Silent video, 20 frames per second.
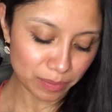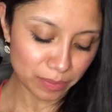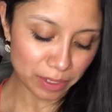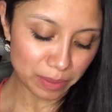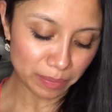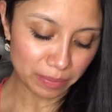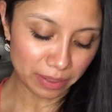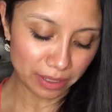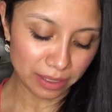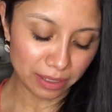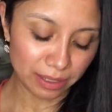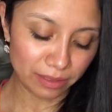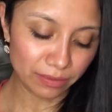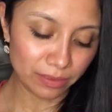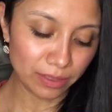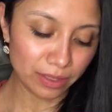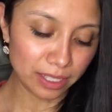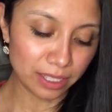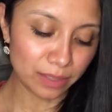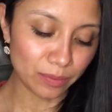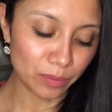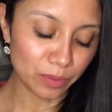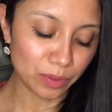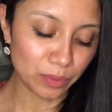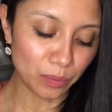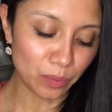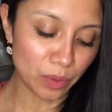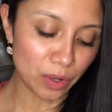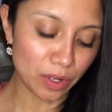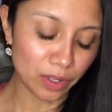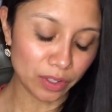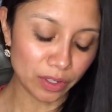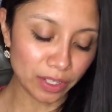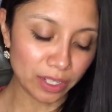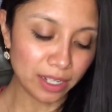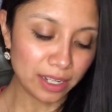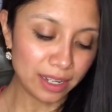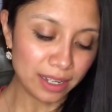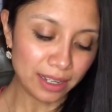me, but I feel like with water,